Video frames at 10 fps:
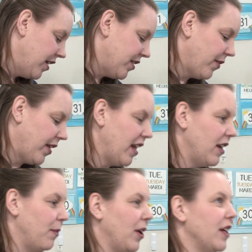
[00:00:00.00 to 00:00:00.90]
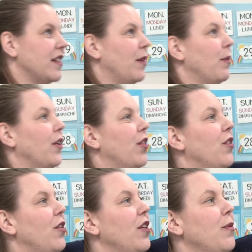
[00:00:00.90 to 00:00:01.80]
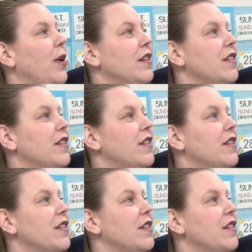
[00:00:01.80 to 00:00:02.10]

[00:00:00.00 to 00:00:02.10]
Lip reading: So that number is number 31.